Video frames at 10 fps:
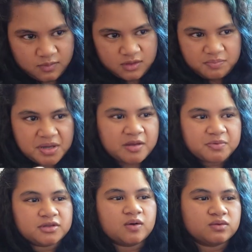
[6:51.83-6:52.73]
the
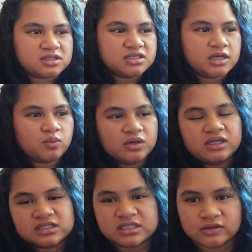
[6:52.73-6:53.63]
paper that will say read
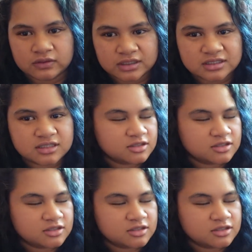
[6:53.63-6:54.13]
a series.